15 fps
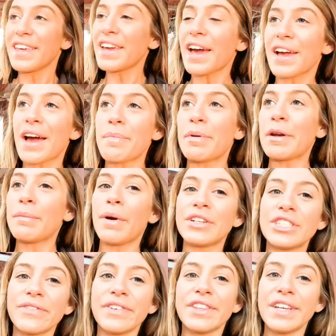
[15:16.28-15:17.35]
think I got pretty
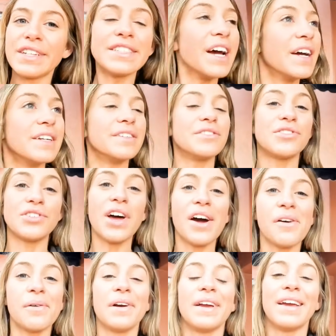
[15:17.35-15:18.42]
much everything done.
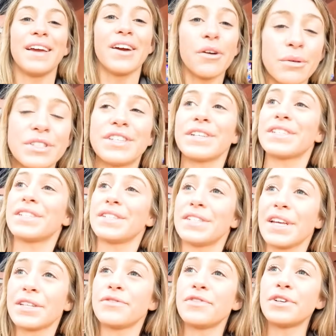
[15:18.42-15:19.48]
So it was a
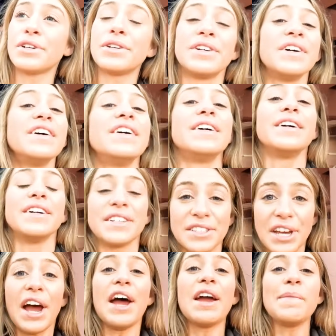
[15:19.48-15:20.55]
successful
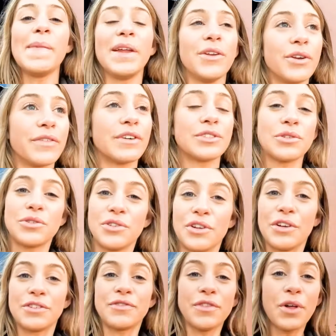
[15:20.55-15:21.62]
time in Universal
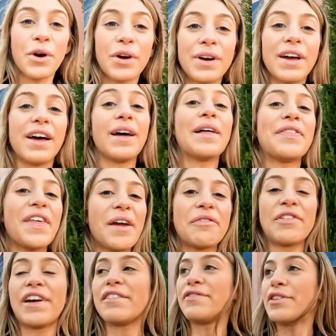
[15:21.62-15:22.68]
Studios Florida.
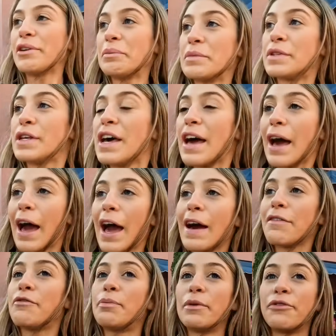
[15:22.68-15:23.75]
Thankfully I filmed
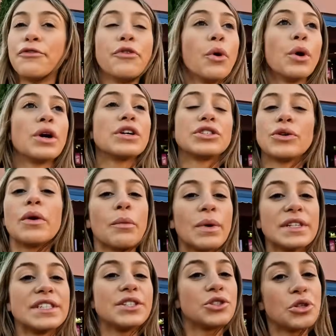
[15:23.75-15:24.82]
half before, so it
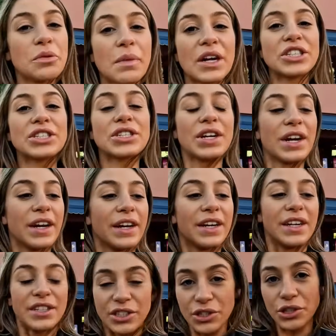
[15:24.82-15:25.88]
wasn't too much
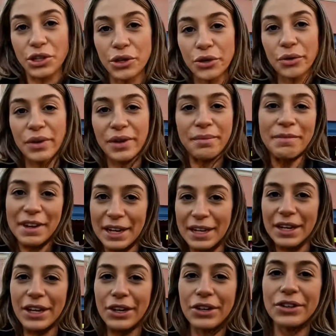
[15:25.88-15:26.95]
to do
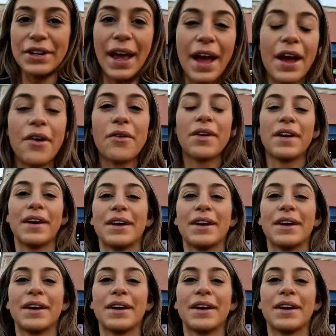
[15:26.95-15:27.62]
in here now.